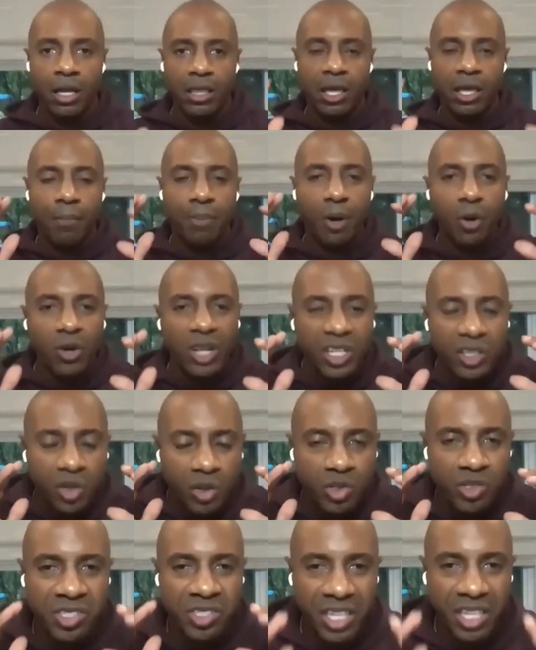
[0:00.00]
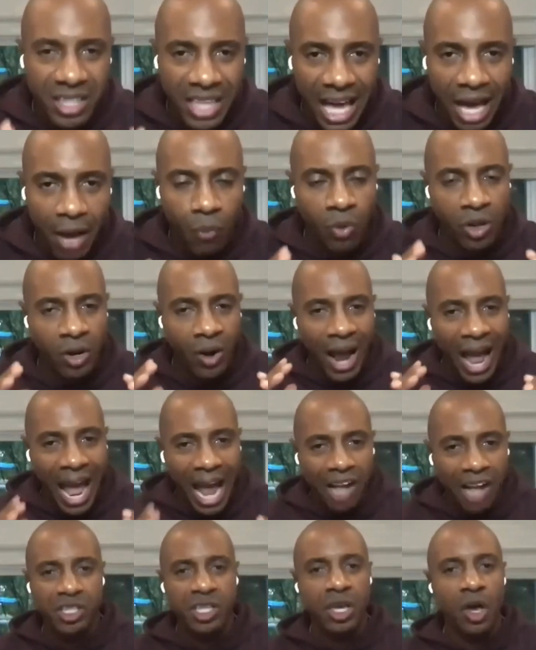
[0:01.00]
the ability to see that when you're
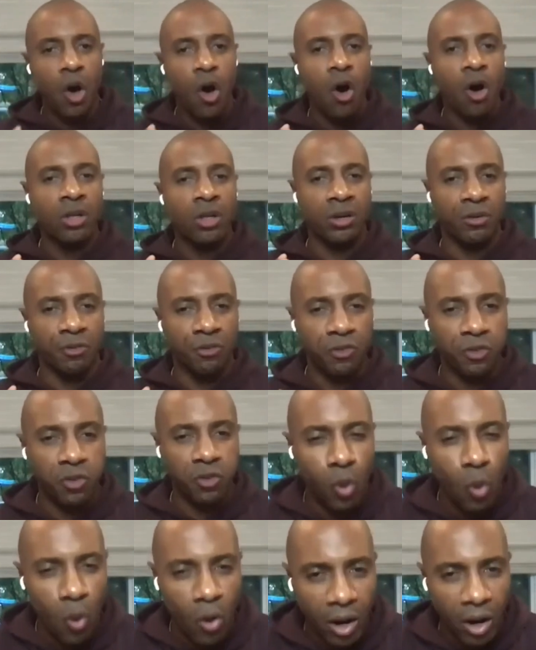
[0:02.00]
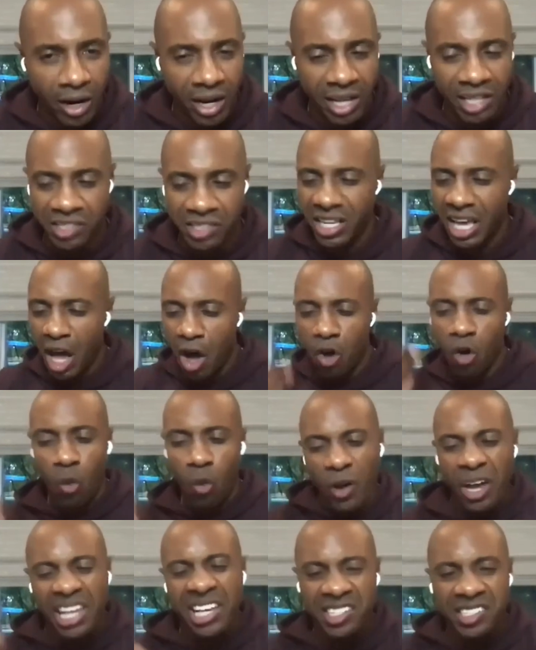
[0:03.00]
actually on the floor and see how
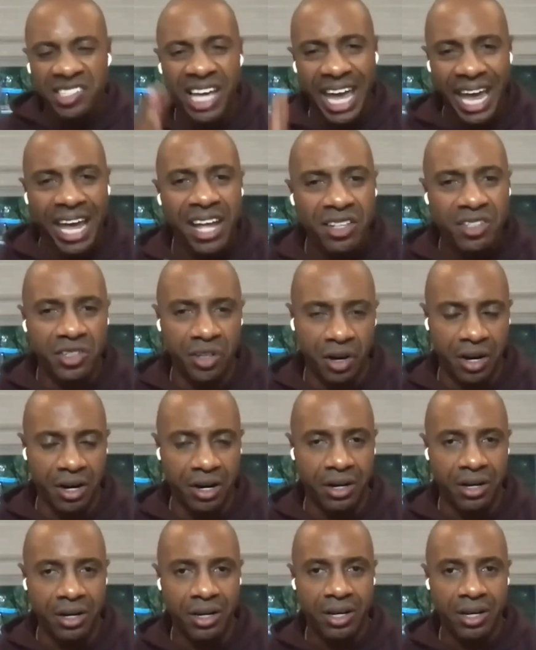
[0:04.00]
quick his hands are